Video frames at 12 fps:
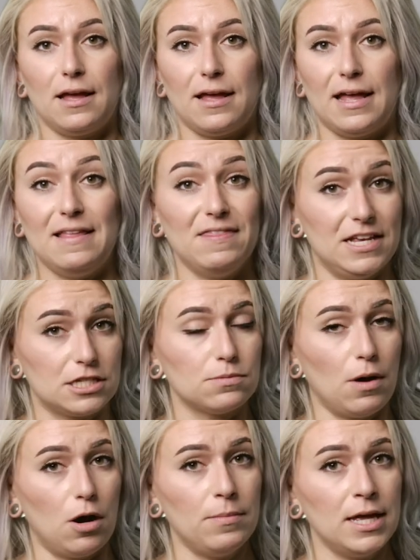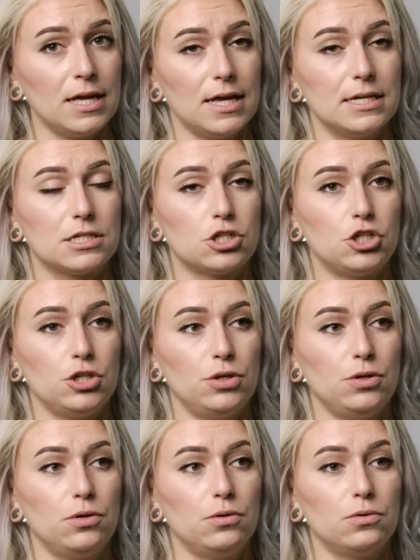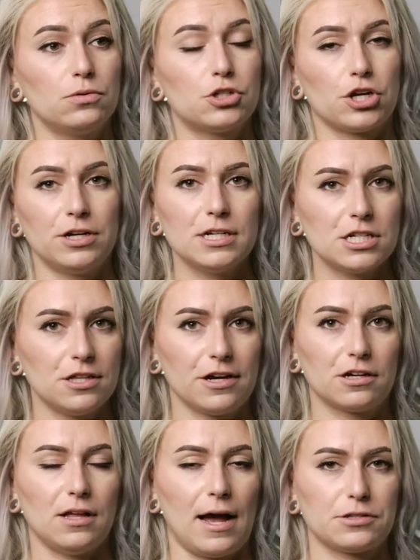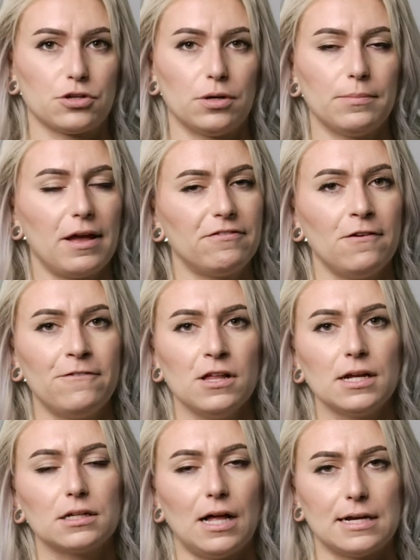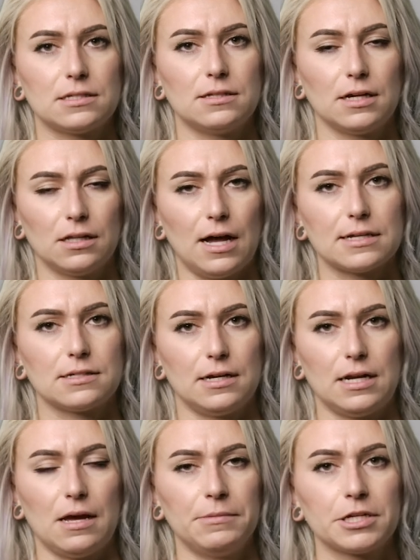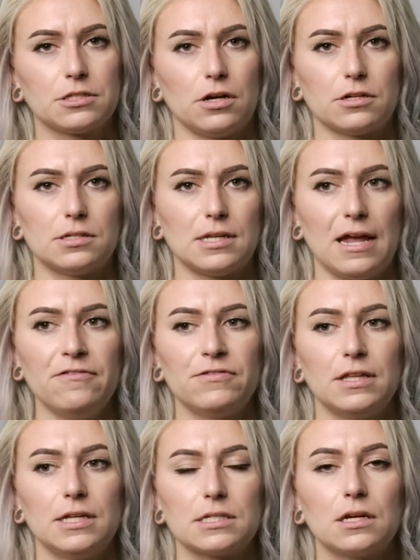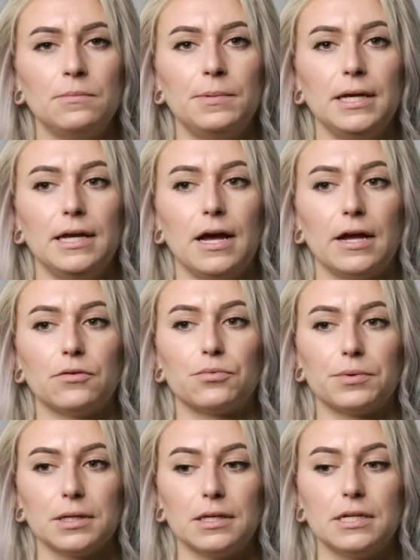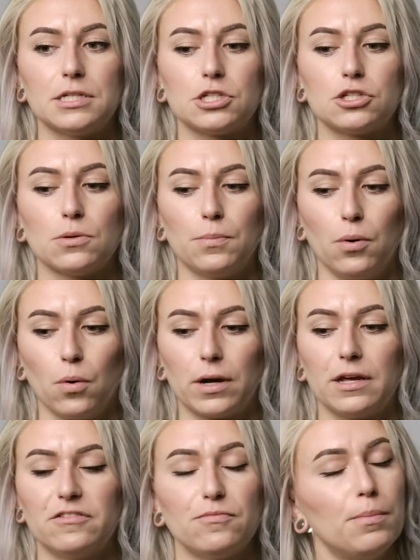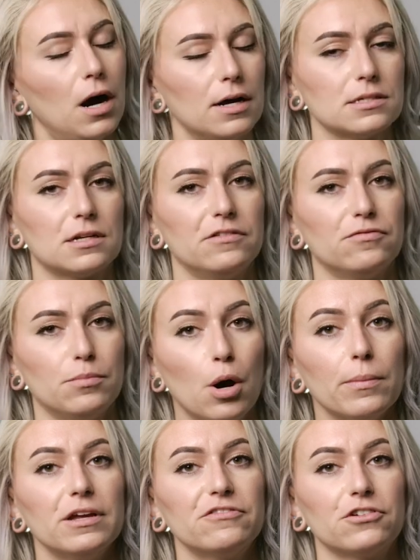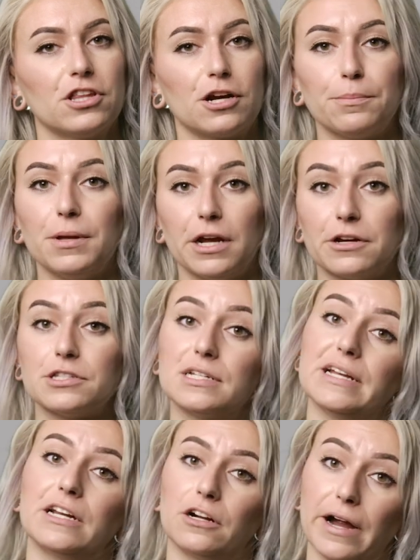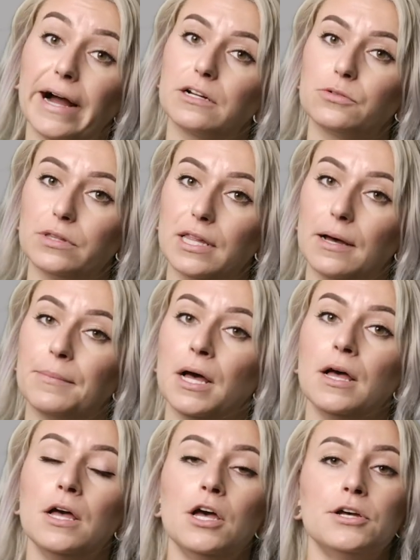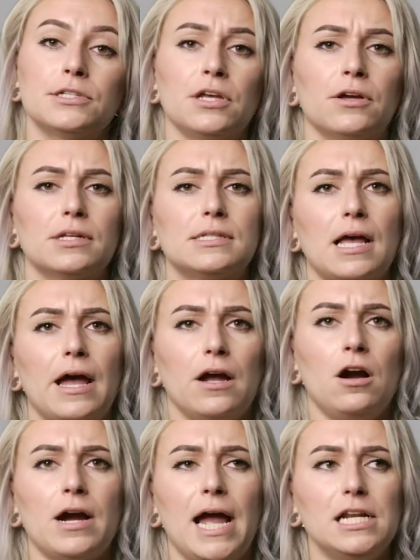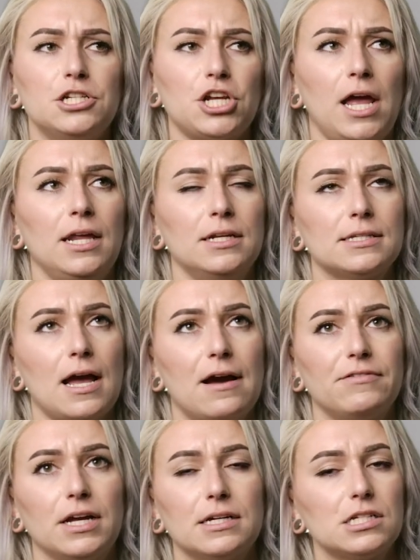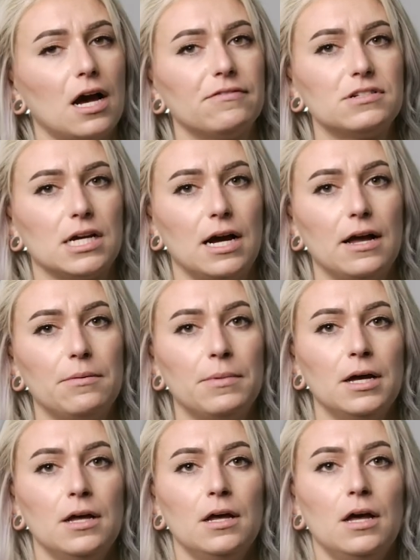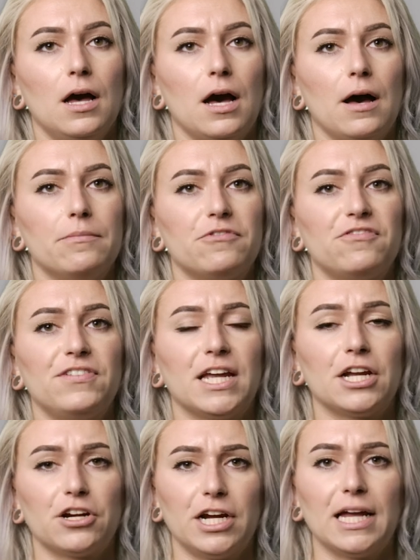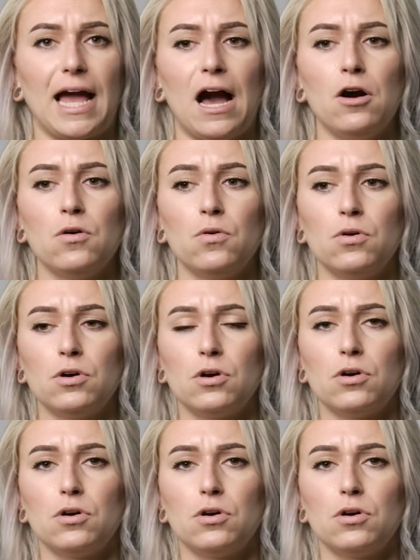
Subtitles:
in this moment is to turn it to their classroom. If you feel like the class dynamics are safe, then this can be a really supportive, positive moment for their peers to interact with them. So you could say, all right, Jane is having a tough time figuring out